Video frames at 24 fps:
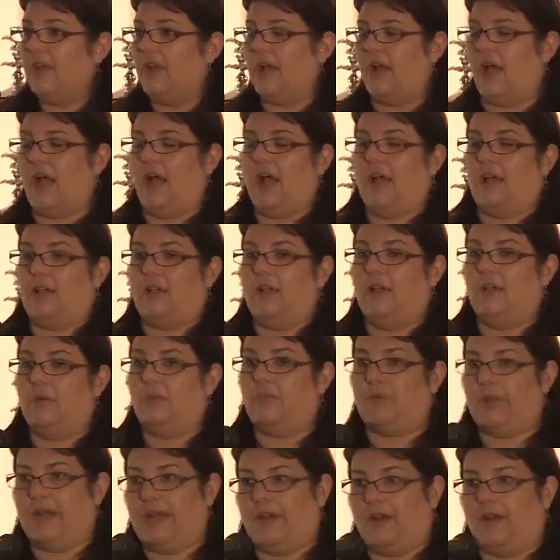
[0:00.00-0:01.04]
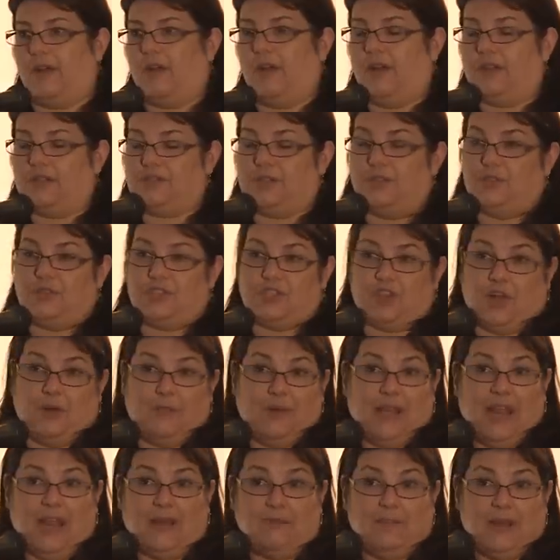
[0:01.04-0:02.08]
Uh, pretty girls who
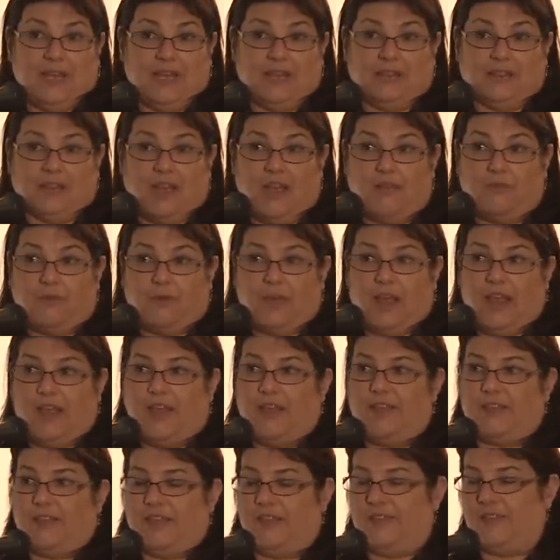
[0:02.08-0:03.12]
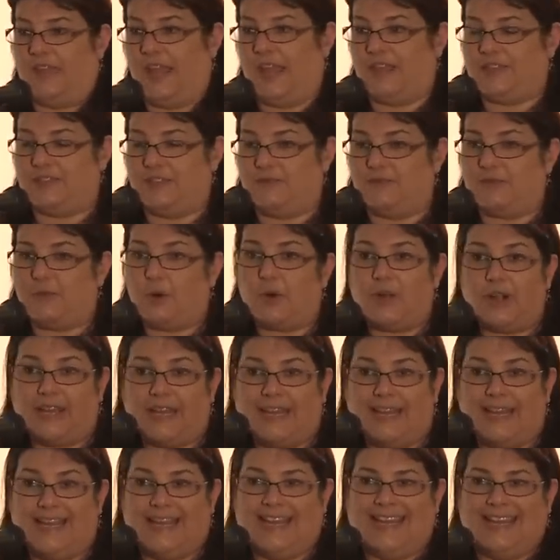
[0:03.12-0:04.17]
Sherman had been in love with in the
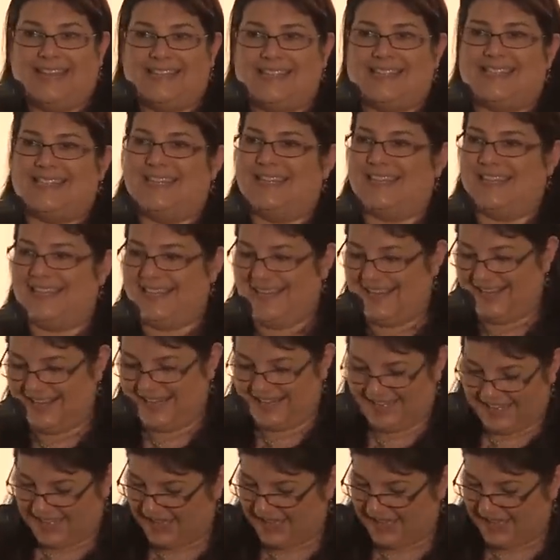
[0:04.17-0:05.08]
1840s,